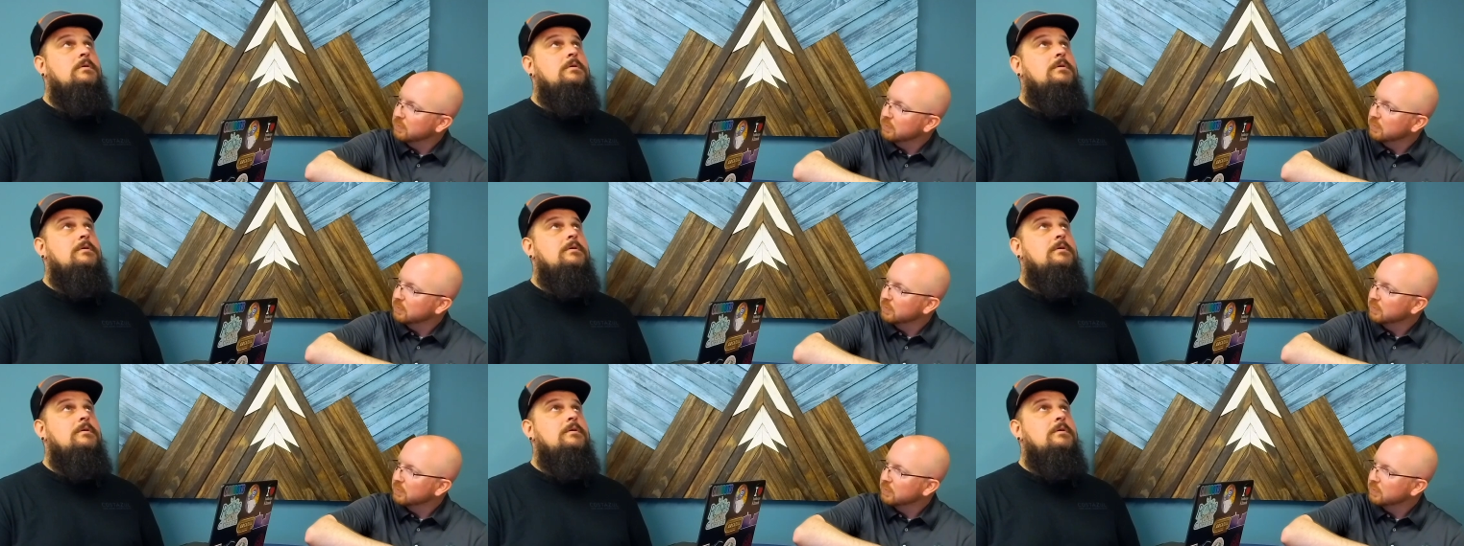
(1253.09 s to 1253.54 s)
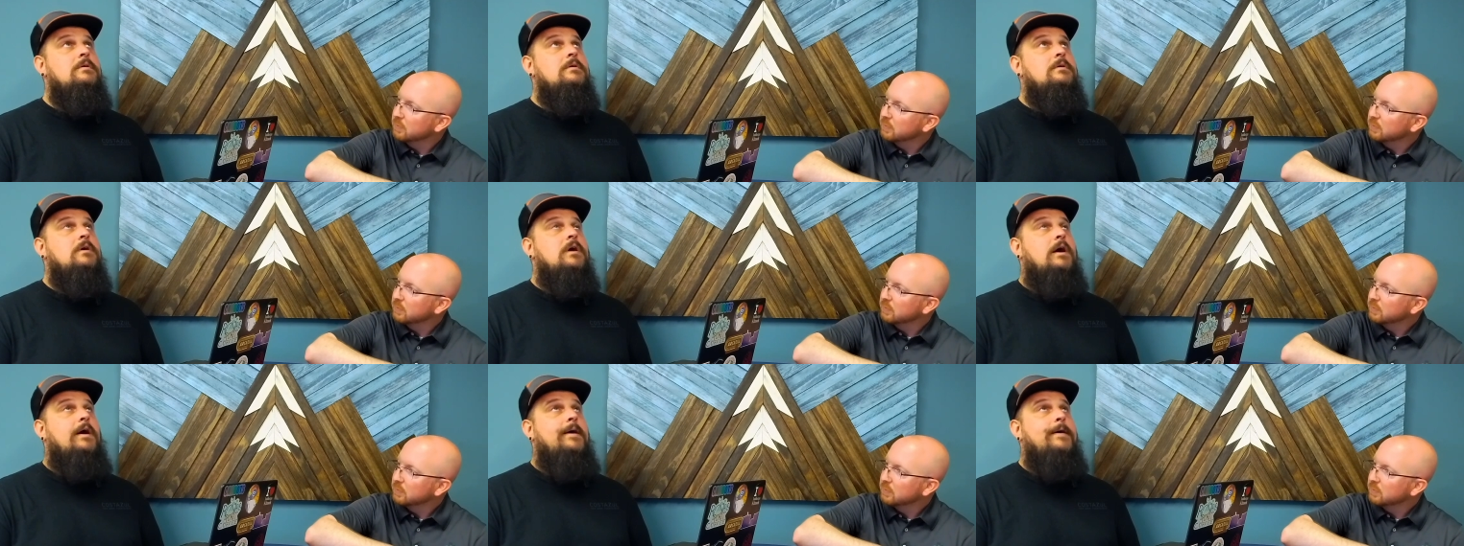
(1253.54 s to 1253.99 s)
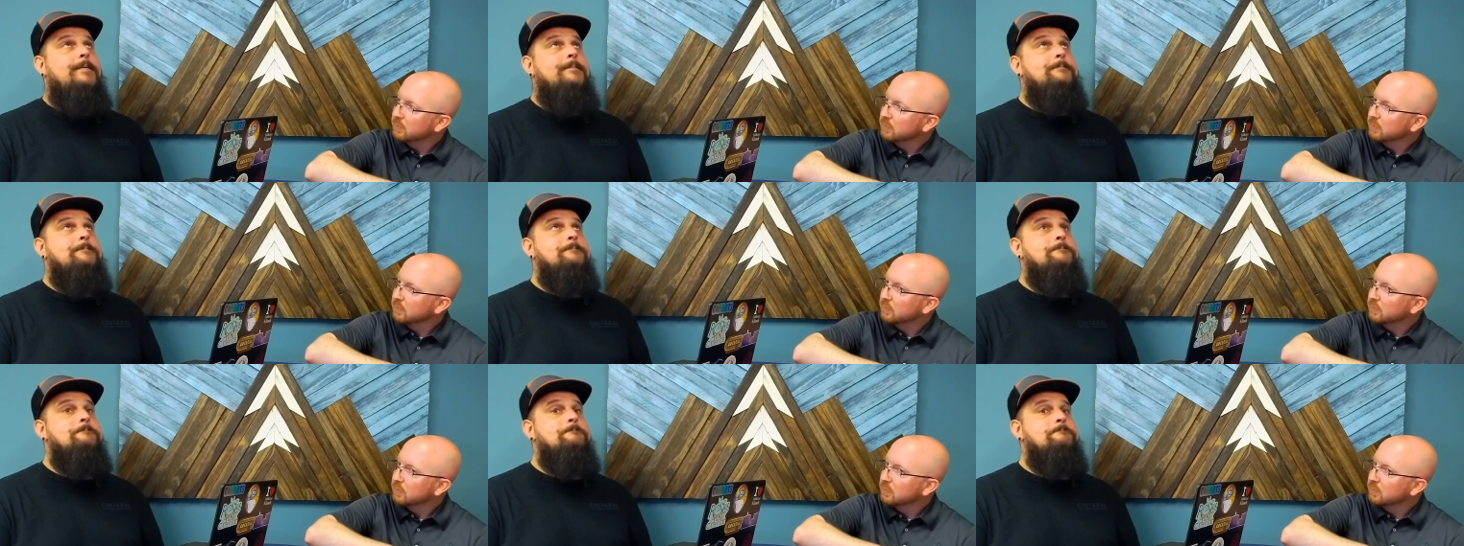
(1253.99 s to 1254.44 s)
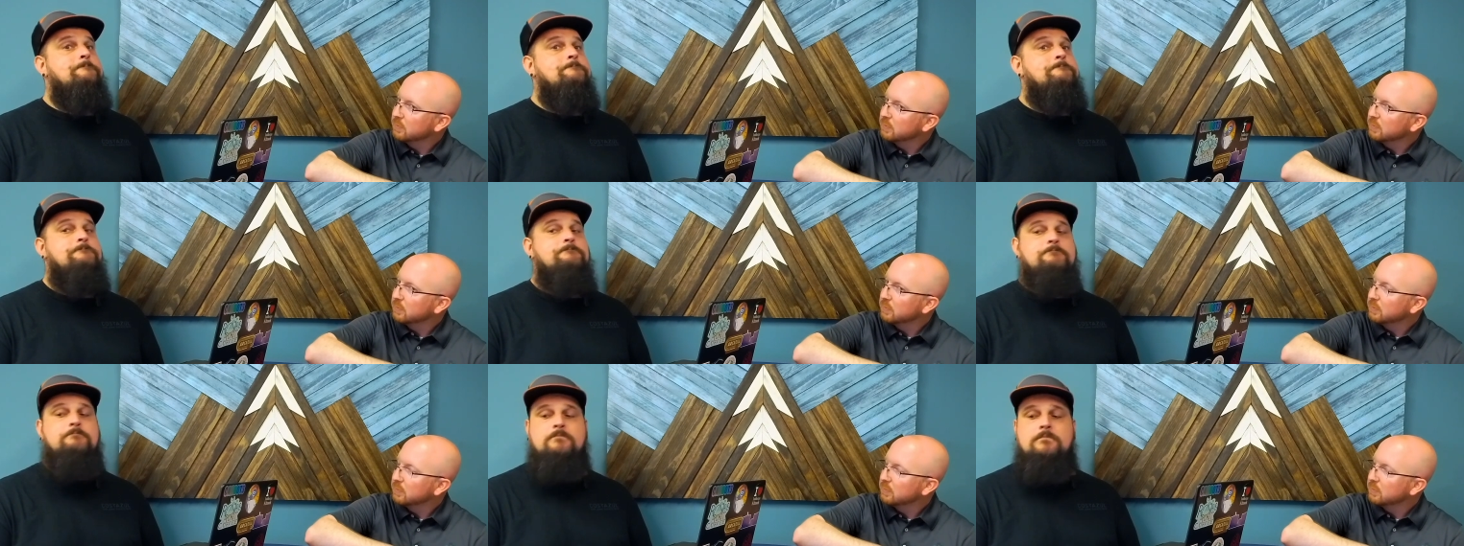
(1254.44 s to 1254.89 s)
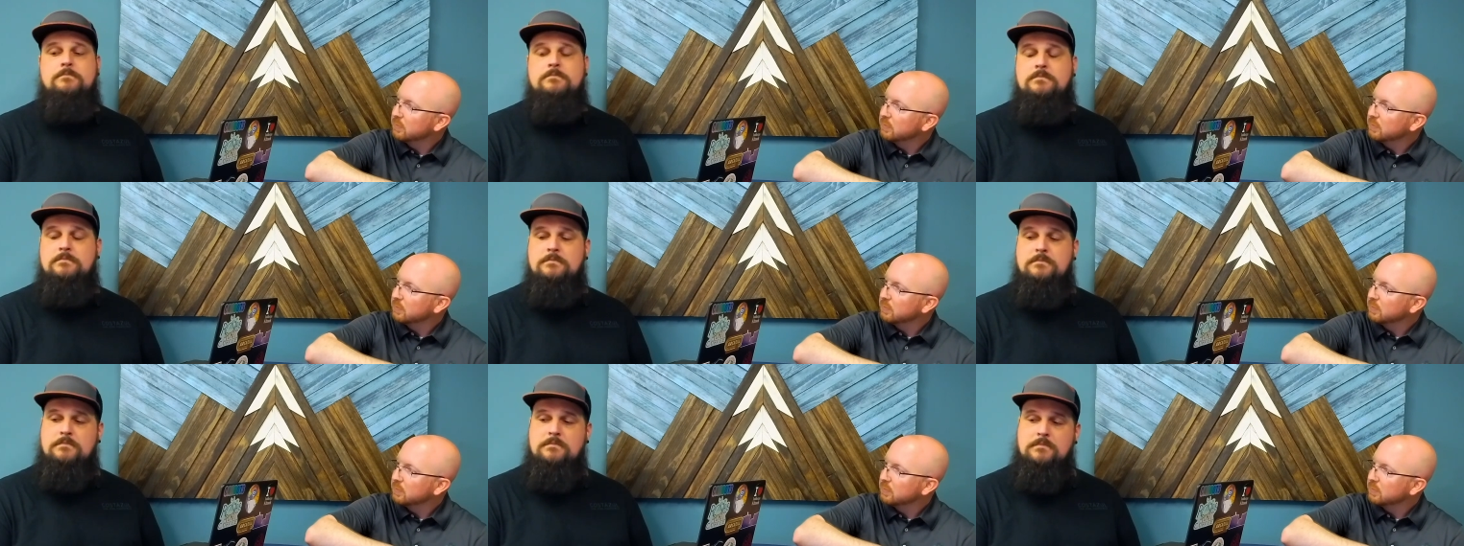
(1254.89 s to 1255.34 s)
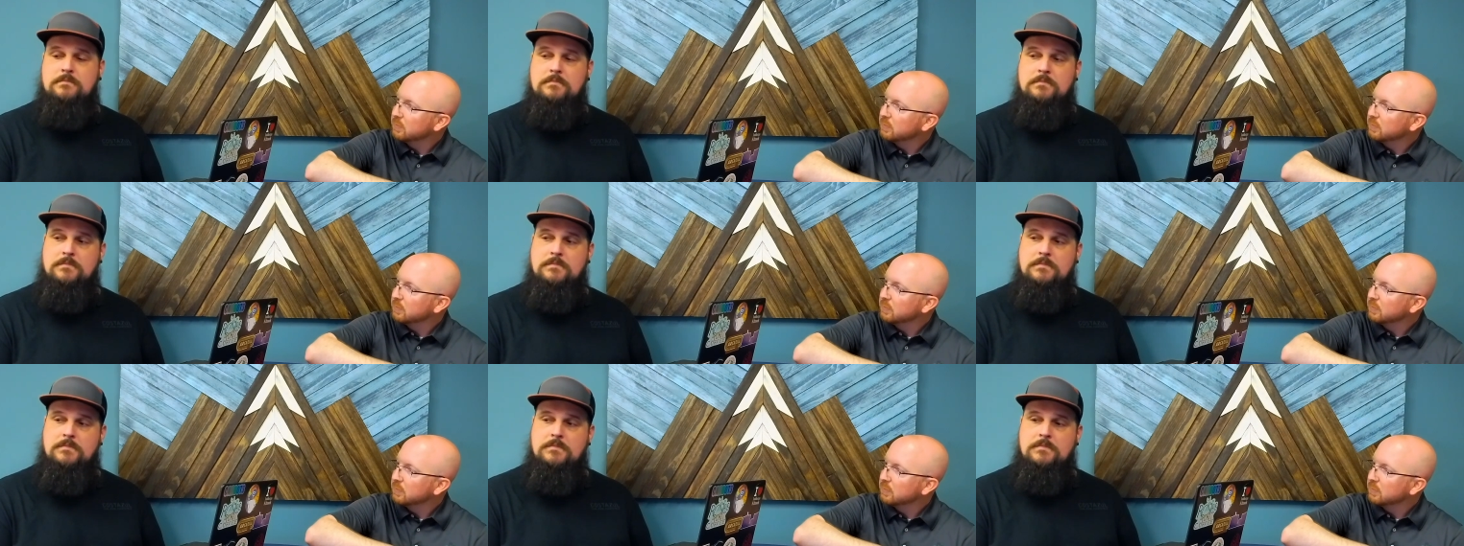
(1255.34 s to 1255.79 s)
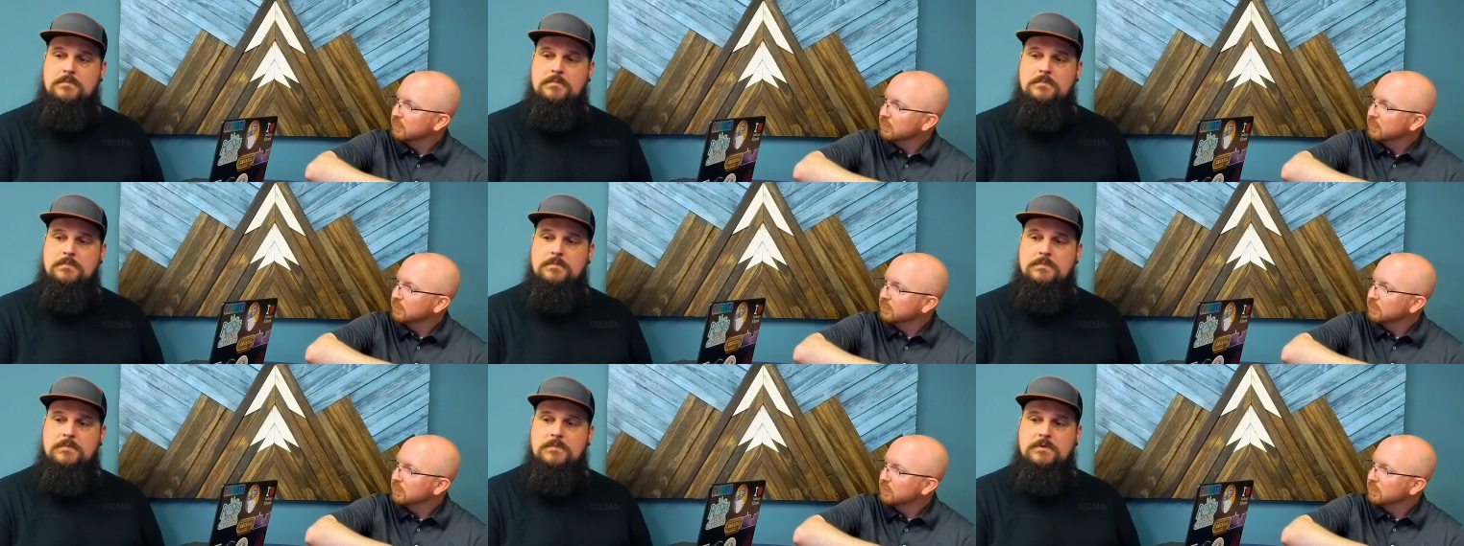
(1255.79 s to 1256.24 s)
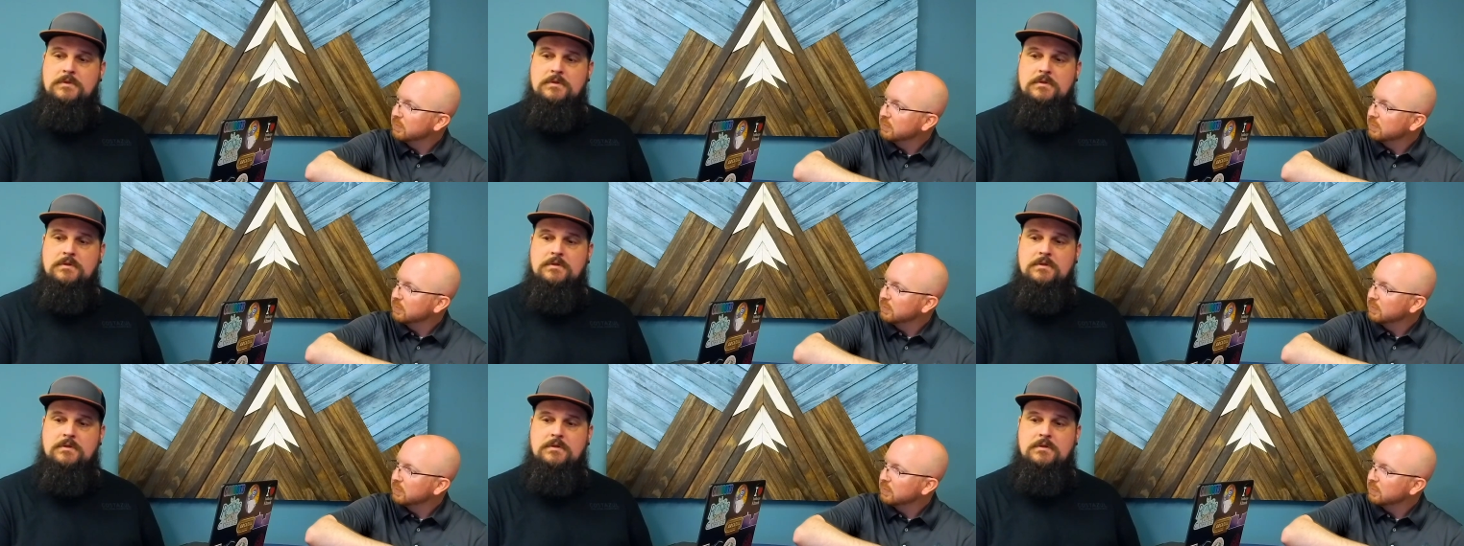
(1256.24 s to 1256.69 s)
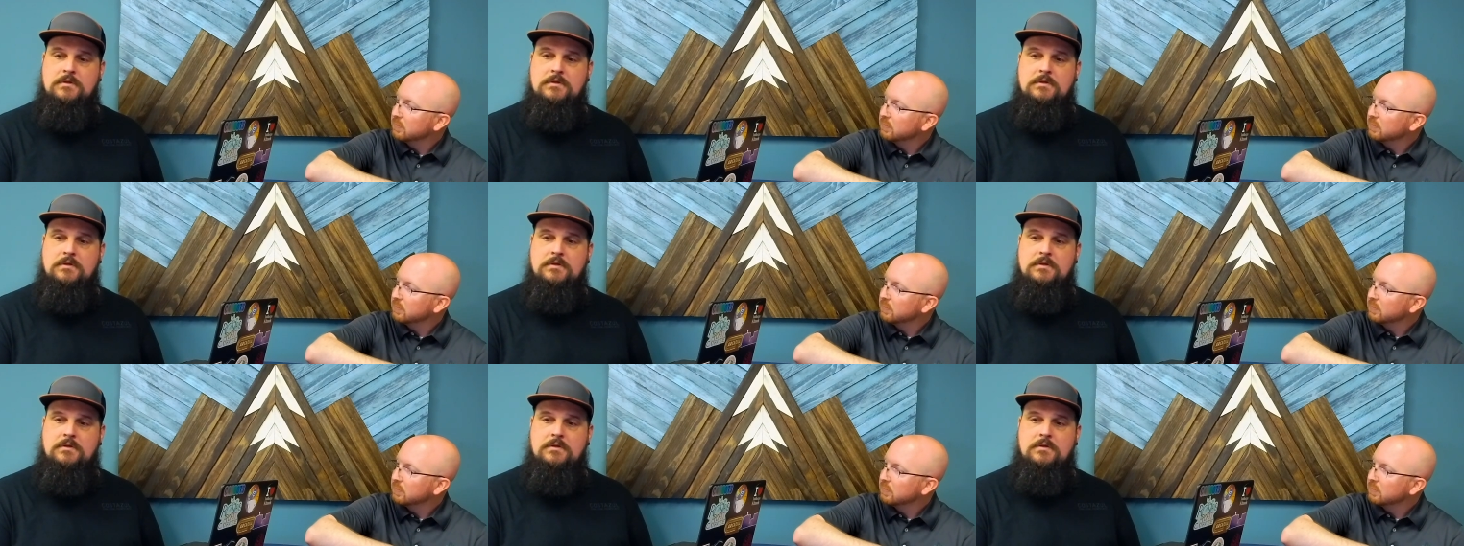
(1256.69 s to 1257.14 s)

Nobody speaks.